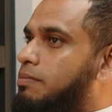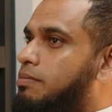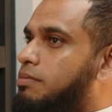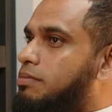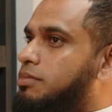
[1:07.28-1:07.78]
uh,
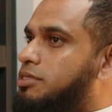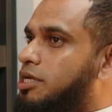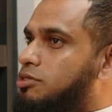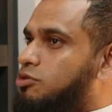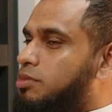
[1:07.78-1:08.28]

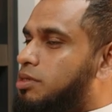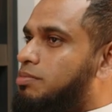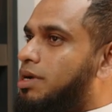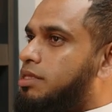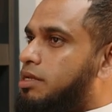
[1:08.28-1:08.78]

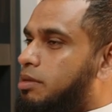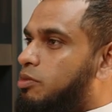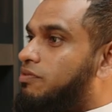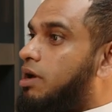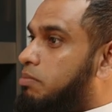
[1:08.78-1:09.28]
gentleman by the
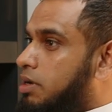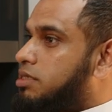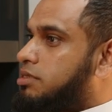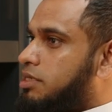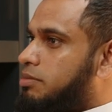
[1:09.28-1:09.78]
name of
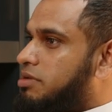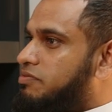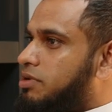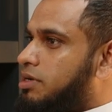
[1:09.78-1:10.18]
Abbas ibn